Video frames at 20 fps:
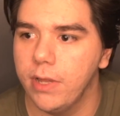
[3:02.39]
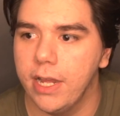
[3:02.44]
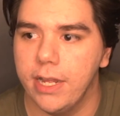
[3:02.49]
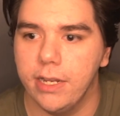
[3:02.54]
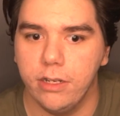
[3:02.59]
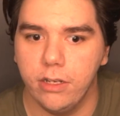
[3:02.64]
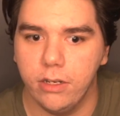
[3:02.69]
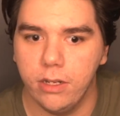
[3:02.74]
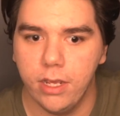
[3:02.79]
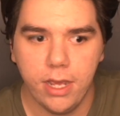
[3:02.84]

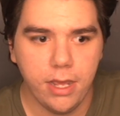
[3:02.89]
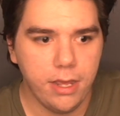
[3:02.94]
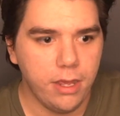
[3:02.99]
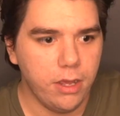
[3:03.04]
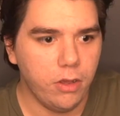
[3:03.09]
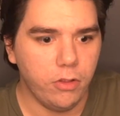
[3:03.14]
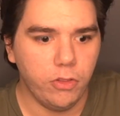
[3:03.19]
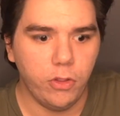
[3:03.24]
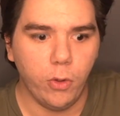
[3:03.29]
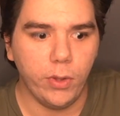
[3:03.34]
that
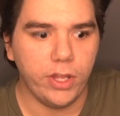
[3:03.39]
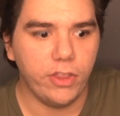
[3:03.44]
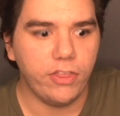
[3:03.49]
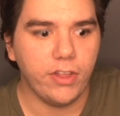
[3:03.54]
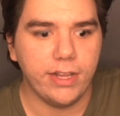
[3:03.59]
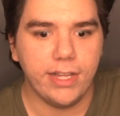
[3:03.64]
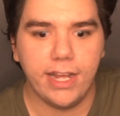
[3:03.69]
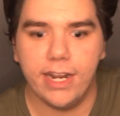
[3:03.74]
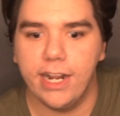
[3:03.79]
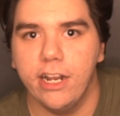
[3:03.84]
the only
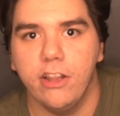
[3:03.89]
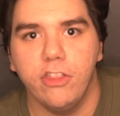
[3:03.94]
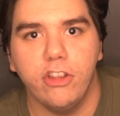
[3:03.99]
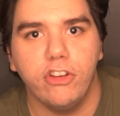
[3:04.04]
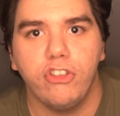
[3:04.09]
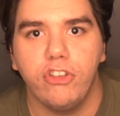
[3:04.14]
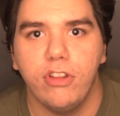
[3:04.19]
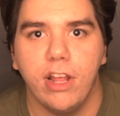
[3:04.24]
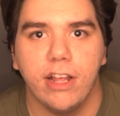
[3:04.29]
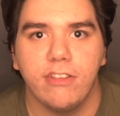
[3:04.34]
thing
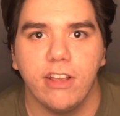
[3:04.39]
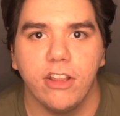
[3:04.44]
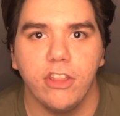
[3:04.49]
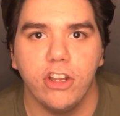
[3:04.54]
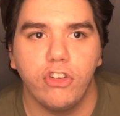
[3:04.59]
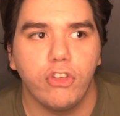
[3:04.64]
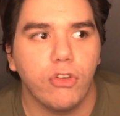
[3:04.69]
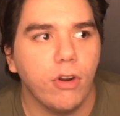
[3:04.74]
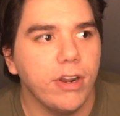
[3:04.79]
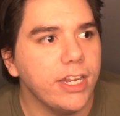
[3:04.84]
that that's on
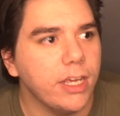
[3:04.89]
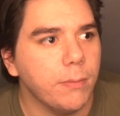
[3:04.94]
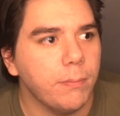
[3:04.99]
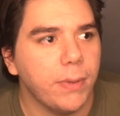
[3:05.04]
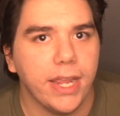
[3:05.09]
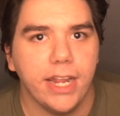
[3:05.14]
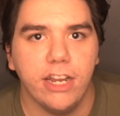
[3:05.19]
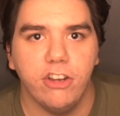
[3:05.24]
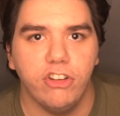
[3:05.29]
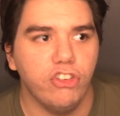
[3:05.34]
the trending
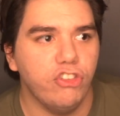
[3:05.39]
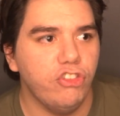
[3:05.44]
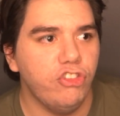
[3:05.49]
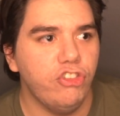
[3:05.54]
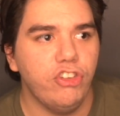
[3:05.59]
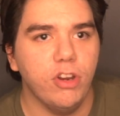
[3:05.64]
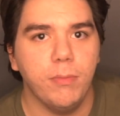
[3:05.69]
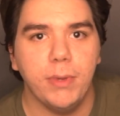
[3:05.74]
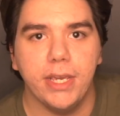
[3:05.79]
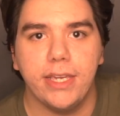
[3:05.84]
page is
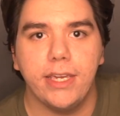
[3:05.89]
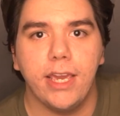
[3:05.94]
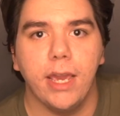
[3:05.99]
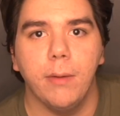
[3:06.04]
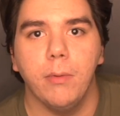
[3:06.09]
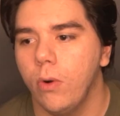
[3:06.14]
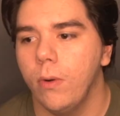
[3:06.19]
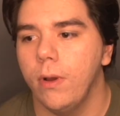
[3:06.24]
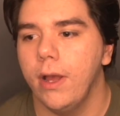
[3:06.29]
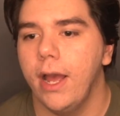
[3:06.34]
Jimmy
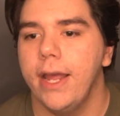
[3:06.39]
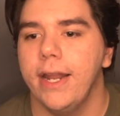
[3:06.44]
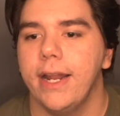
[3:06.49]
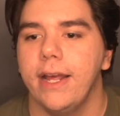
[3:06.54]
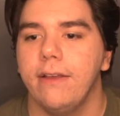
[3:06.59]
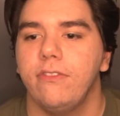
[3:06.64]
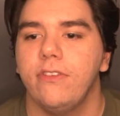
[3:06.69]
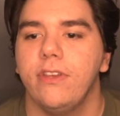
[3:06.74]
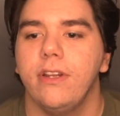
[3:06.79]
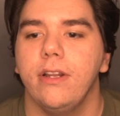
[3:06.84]
Kimmel. And
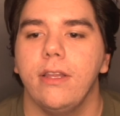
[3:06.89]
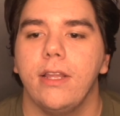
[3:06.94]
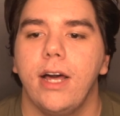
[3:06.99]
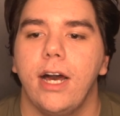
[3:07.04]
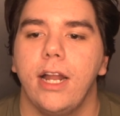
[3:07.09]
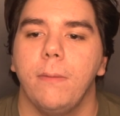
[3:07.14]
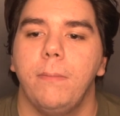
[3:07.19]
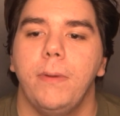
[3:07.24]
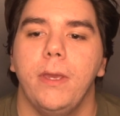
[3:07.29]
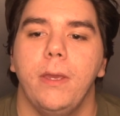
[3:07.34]
I've seen a
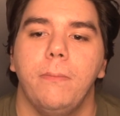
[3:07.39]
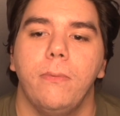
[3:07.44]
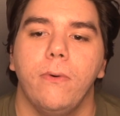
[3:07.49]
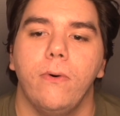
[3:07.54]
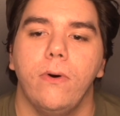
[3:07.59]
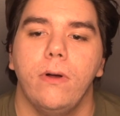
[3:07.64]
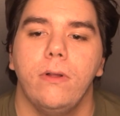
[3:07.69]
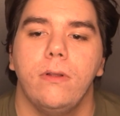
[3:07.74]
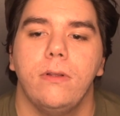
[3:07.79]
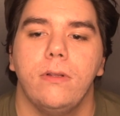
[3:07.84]
lot of
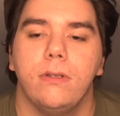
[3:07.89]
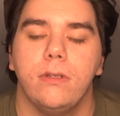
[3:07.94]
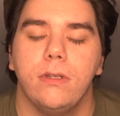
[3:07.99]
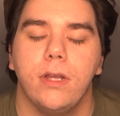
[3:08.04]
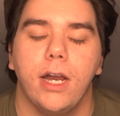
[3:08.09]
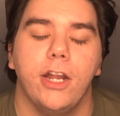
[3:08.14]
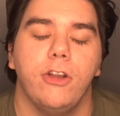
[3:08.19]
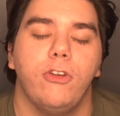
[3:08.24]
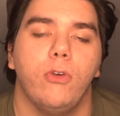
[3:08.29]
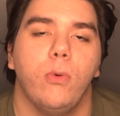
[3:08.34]
people
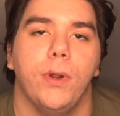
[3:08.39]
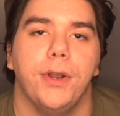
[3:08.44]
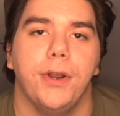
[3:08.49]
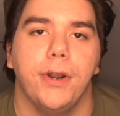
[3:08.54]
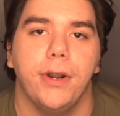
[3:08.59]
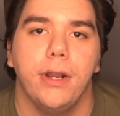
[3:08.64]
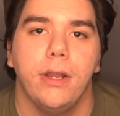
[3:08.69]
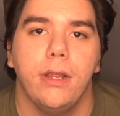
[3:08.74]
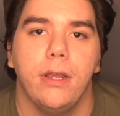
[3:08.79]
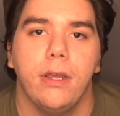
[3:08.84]
on
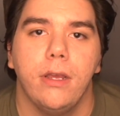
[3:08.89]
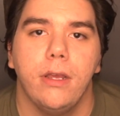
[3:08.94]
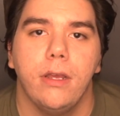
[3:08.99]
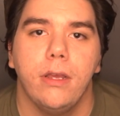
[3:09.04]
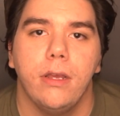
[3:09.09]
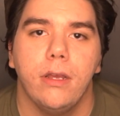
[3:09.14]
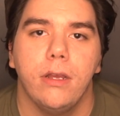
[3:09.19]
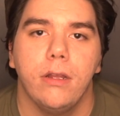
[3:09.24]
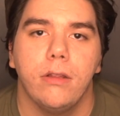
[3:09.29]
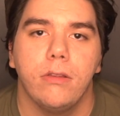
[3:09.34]
Twitter
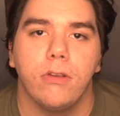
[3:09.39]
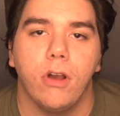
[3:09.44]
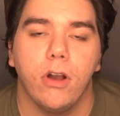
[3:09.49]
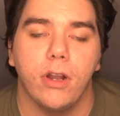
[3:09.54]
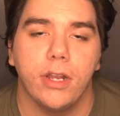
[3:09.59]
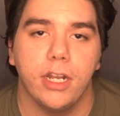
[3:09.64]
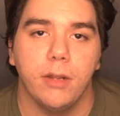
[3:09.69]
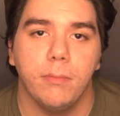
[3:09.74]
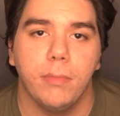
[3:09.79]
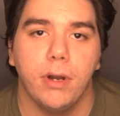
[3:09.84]

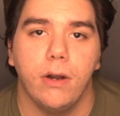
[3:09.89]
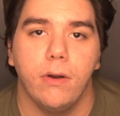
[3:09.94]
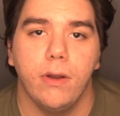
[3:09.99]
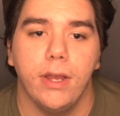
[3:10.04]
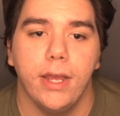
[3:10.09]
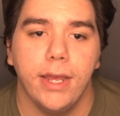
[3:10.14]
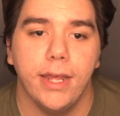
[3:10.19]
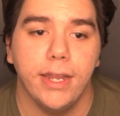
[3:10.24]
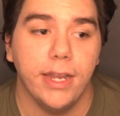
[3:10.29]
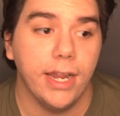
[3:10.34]
talking
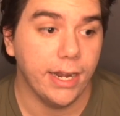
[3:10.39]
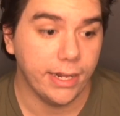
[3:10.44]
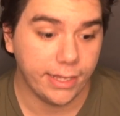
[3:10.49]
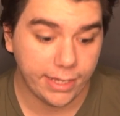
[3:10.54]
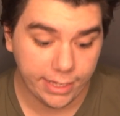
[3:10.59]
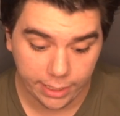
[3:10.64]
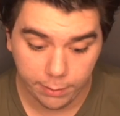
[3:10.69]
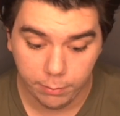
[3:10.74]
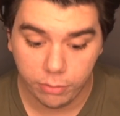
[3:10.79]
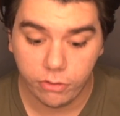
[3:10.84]
about, and
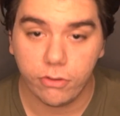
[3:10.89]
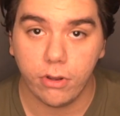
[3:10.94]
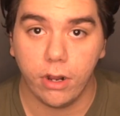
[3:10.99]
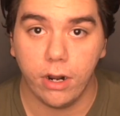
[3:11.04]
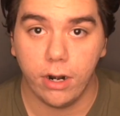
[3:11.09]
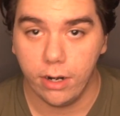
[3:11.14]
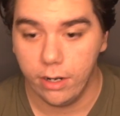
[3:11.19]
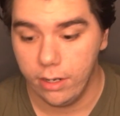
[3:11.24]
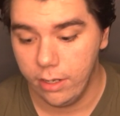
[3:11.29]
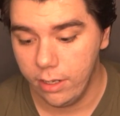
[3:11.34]

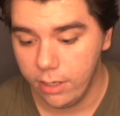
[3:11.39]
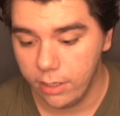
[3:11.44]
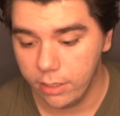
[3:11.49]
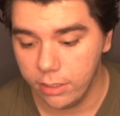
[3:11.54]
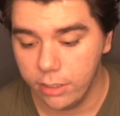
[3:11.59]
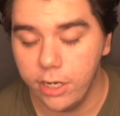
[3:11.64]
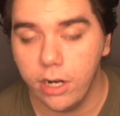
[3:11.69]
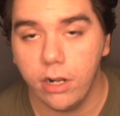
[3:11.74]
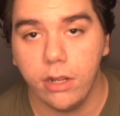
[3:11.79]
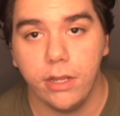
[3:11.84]
Keemstar,
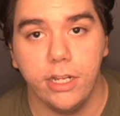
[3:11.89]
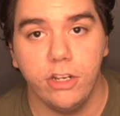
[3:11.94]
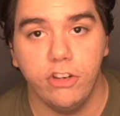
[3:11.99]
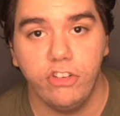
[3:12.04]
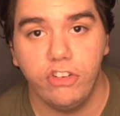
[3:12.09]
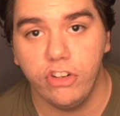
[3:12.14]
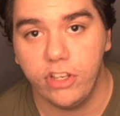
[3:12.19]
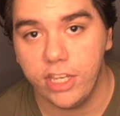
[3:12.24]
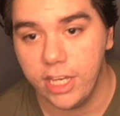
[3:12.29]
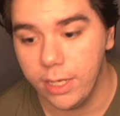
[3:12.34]
literally
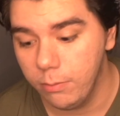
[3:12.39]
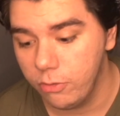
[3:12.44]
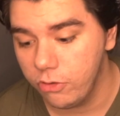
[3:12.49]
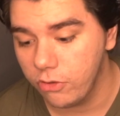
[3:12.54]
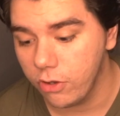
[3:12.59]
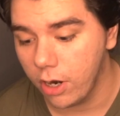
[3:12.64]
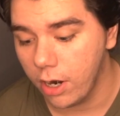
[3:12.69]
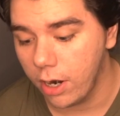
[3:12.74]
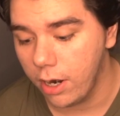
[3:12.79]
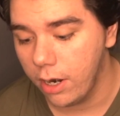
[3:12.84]

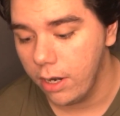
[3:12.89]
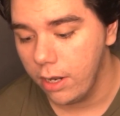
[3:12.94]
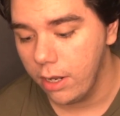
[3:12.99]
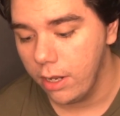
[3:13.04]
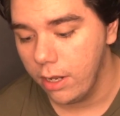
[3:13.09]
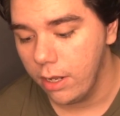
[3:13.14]
Keemstar